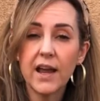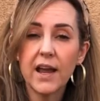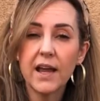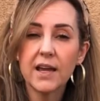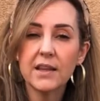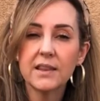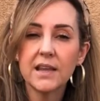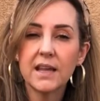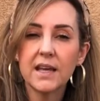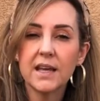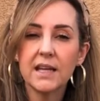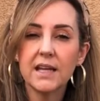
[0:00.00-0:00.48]

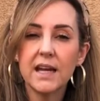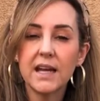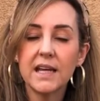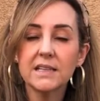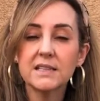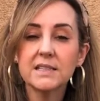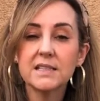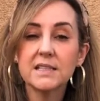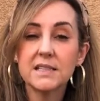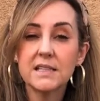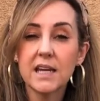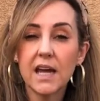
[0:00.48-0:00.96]
and then
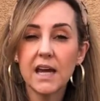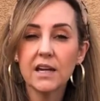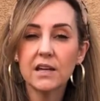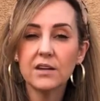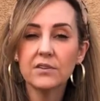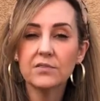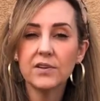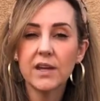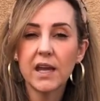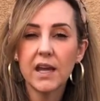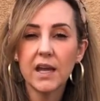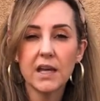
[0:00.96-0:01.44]
instead
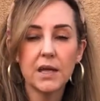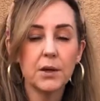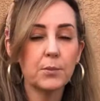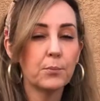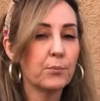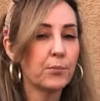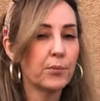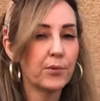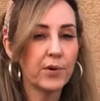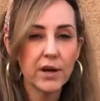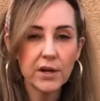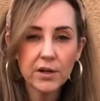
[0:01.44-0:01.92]
of getting
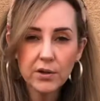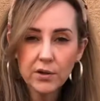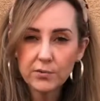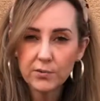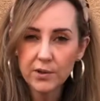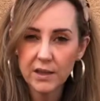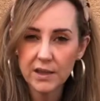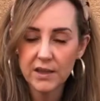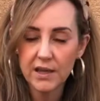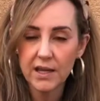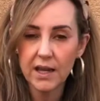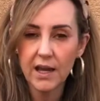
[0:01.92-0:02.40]
brittle
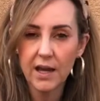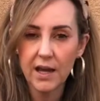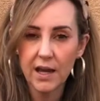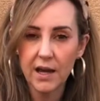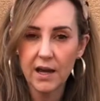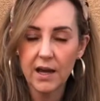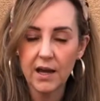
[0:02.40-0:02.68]
with uh,